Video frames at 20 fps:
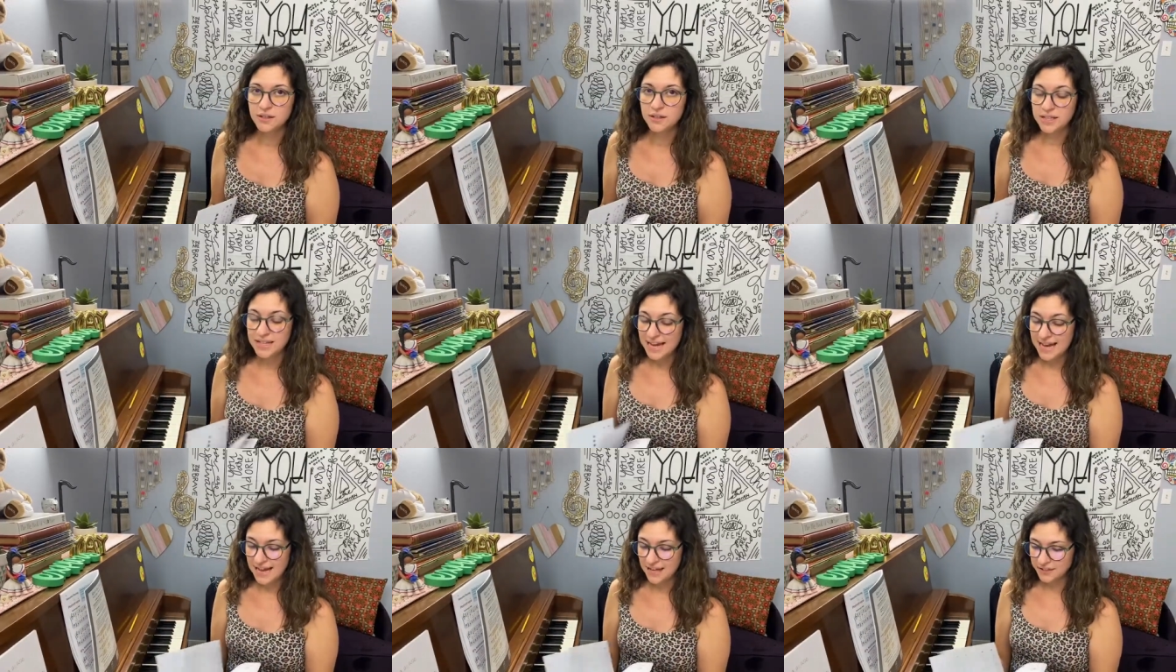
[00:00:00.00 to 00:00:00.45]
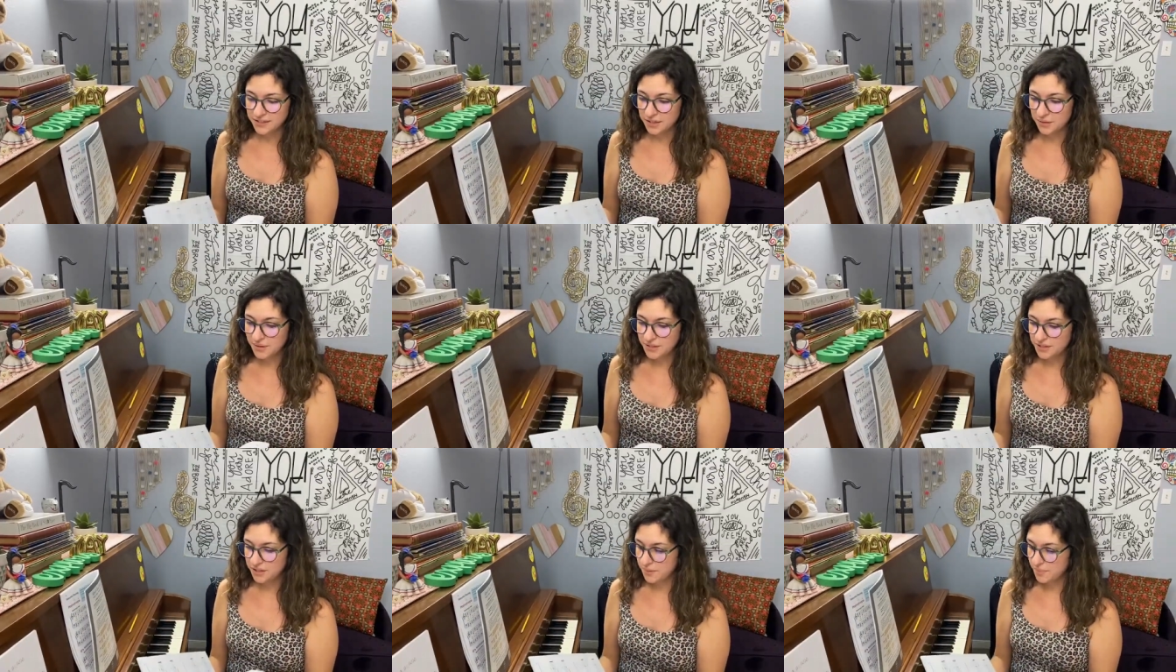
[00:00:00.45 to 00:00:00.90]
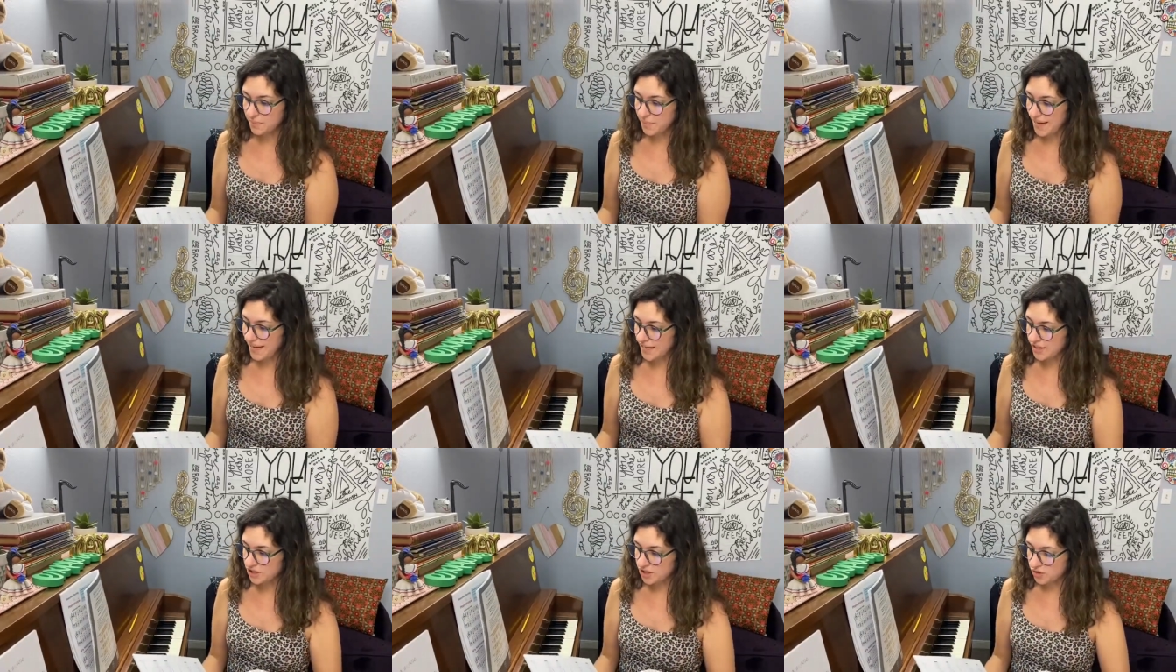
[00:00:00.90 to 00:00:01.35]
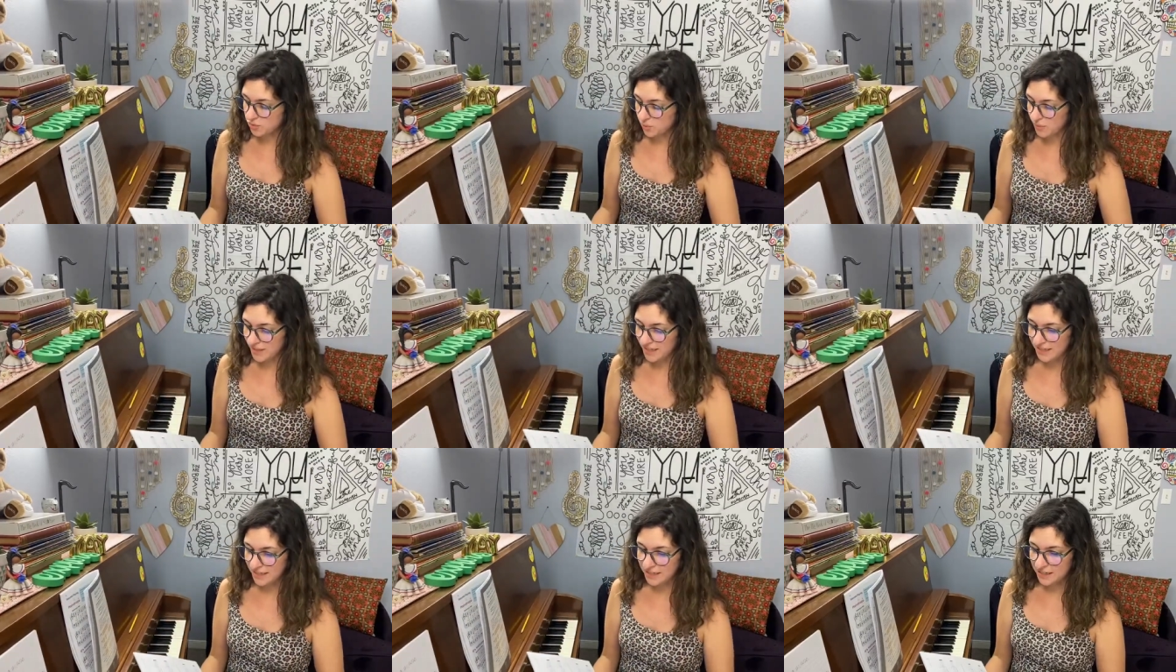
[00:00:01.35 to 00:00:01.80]
Yeah, so it's the page
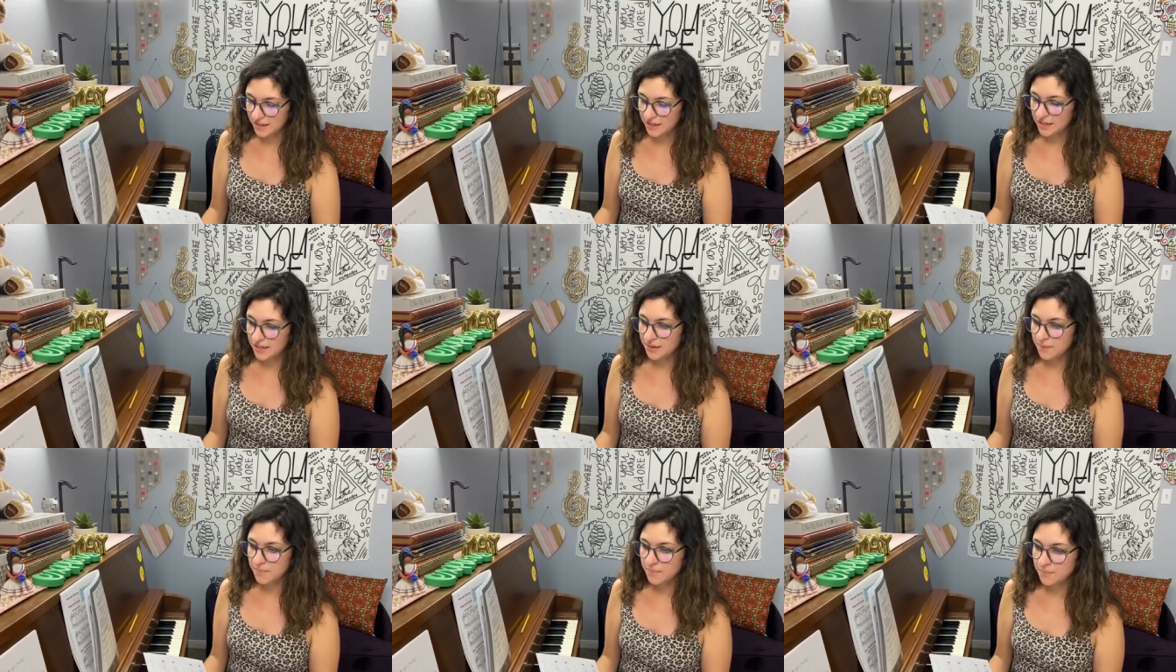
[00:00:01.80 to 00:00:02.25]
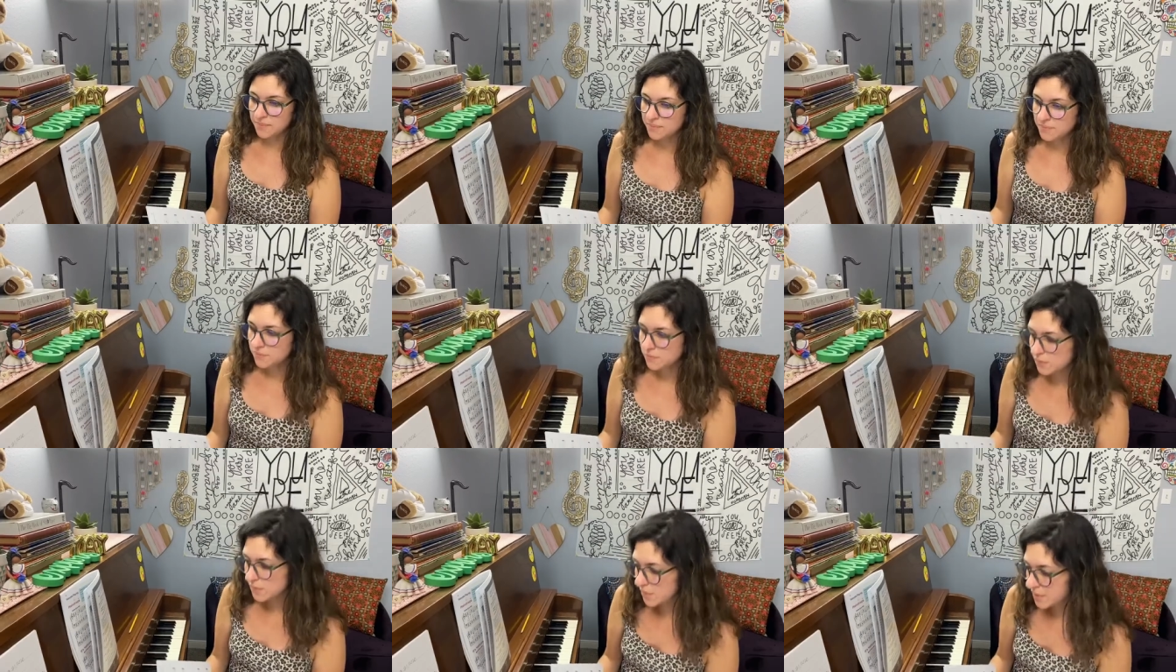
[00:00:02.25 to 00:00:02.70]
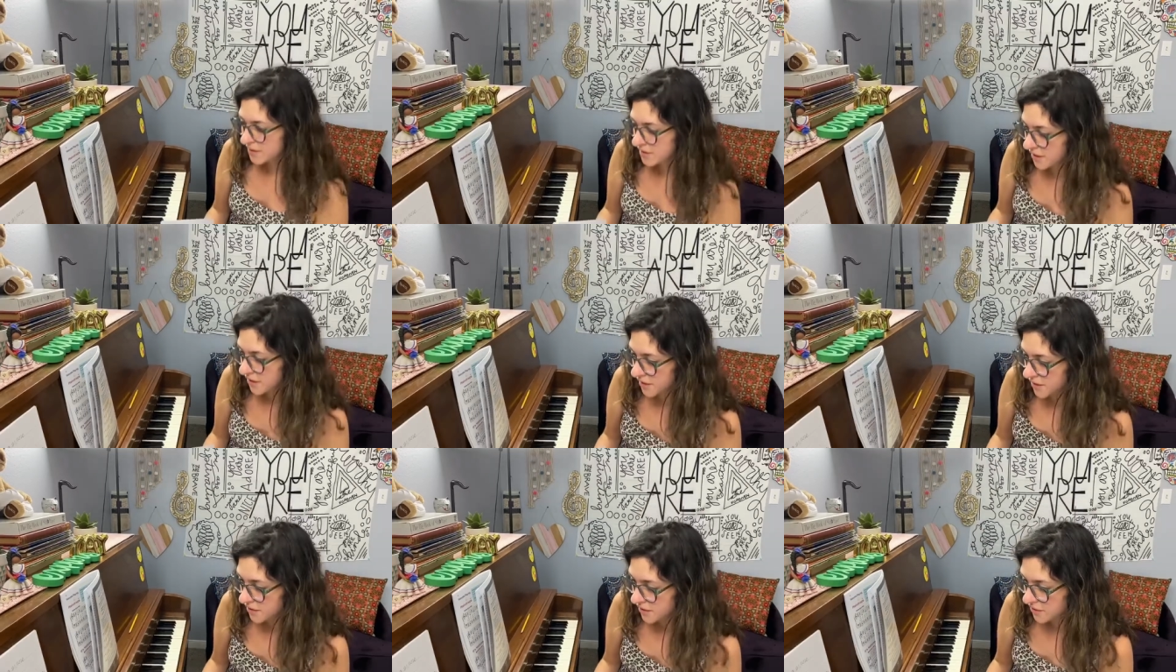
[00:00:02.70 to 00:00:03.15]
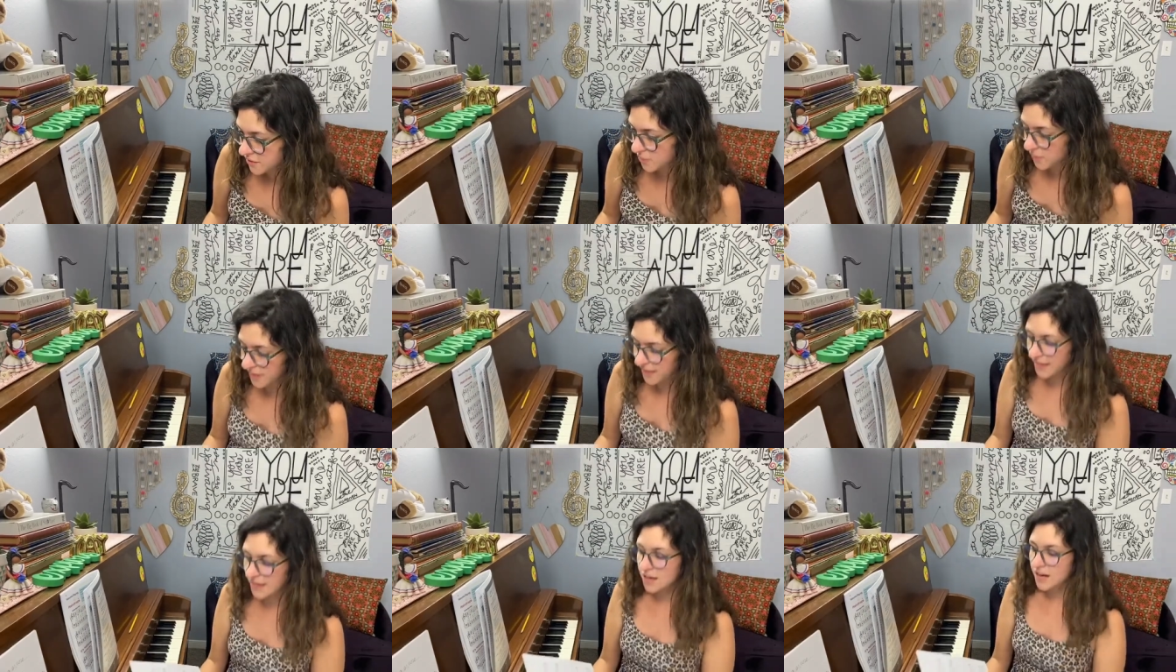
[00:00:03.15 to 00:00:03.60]

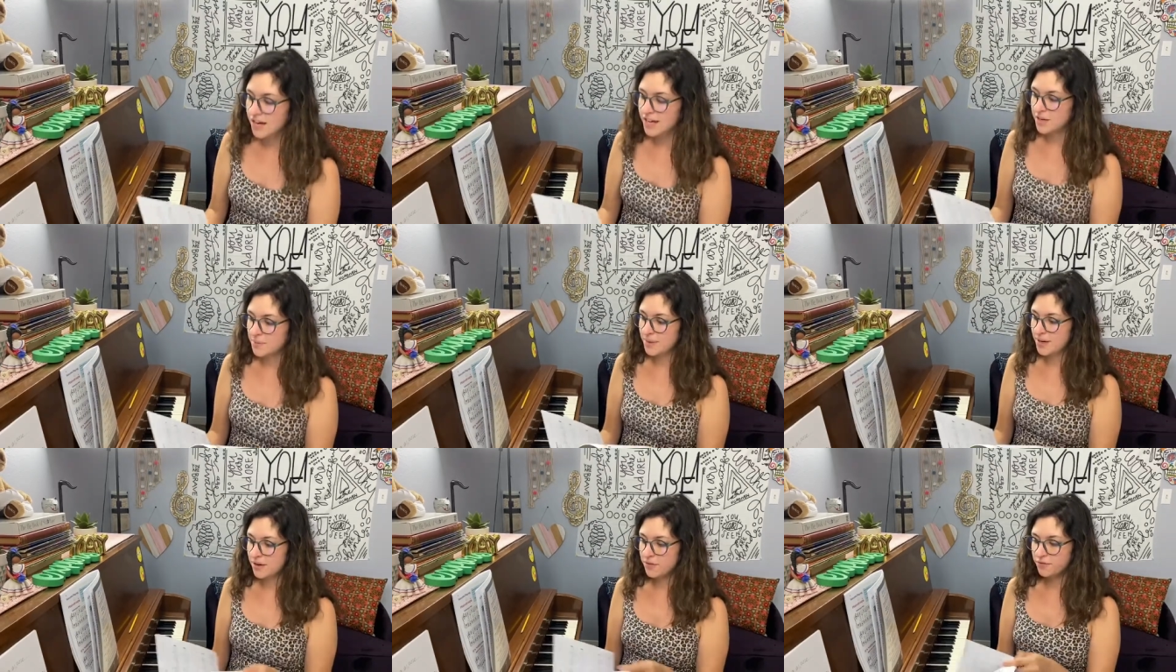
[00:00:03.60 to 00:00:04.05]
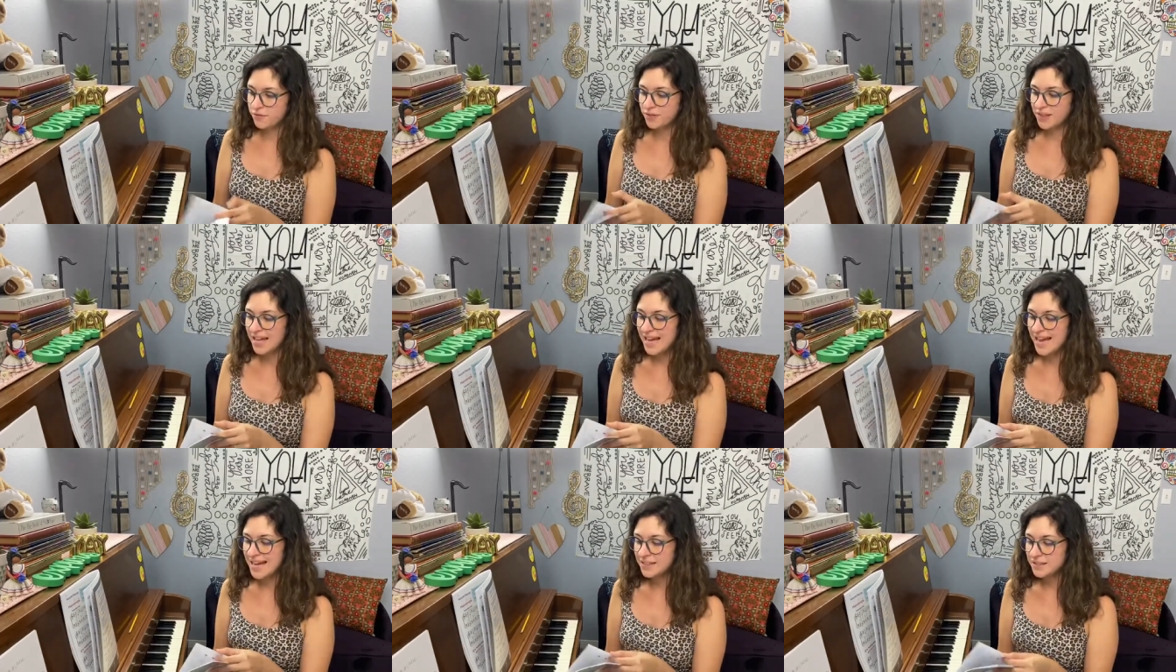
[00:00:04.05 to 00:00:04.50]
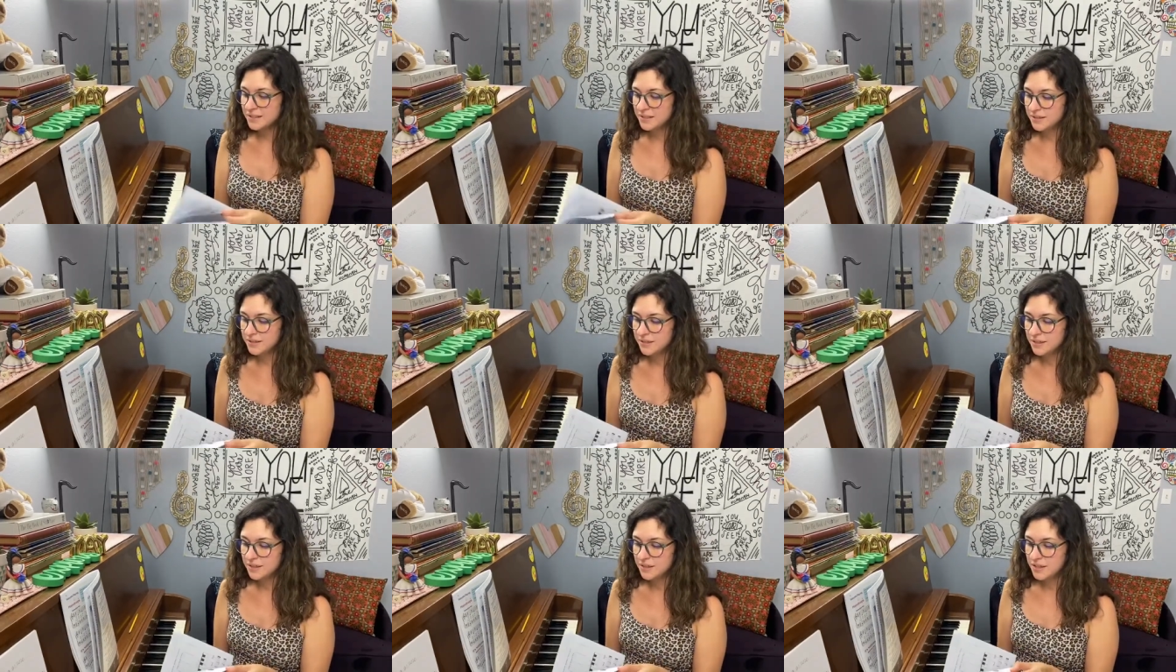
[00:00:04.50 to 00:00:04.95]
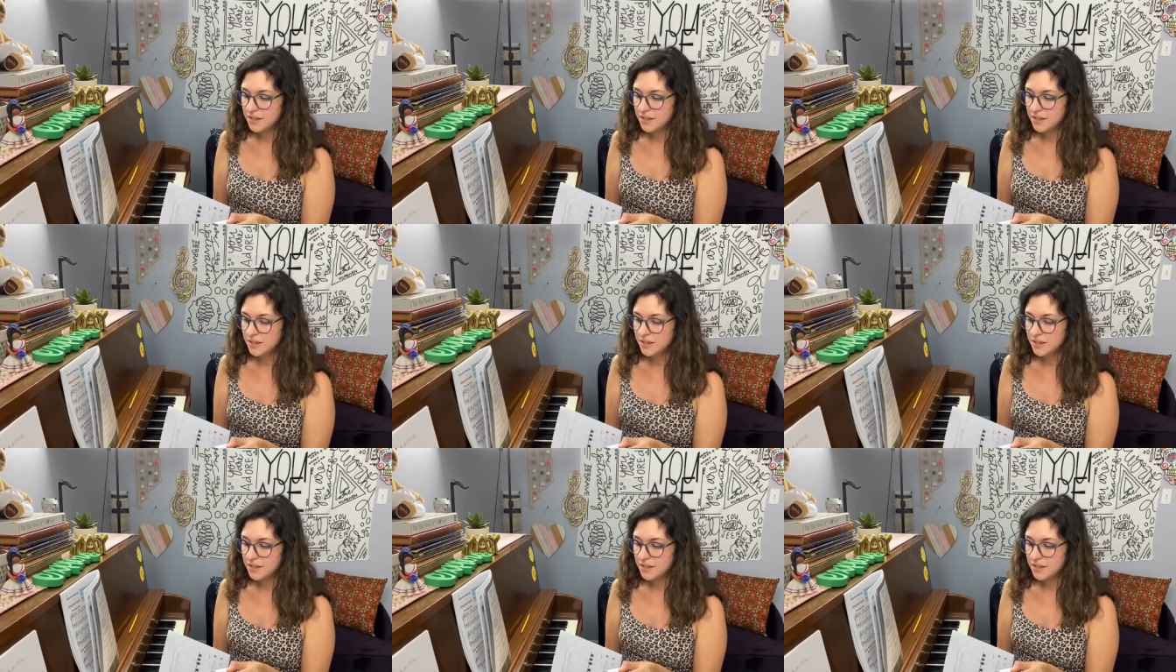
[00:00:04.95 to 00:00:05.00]
29 about flats.